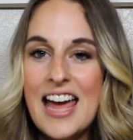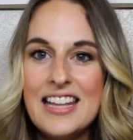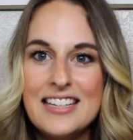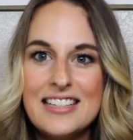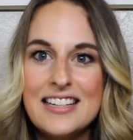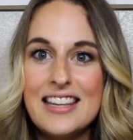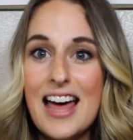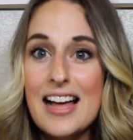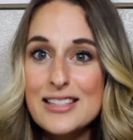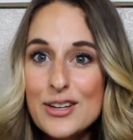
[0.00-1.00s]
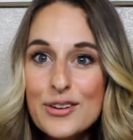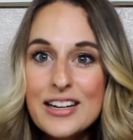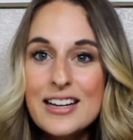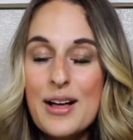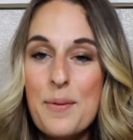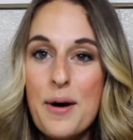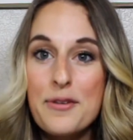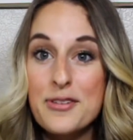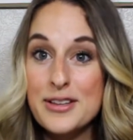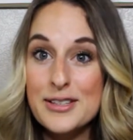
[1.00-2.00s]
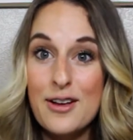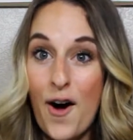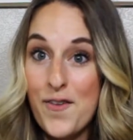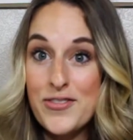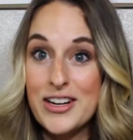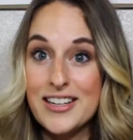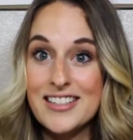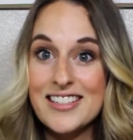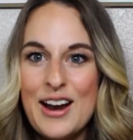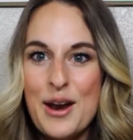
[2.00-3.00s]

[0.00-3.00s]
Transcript: and that's going to come off as confident.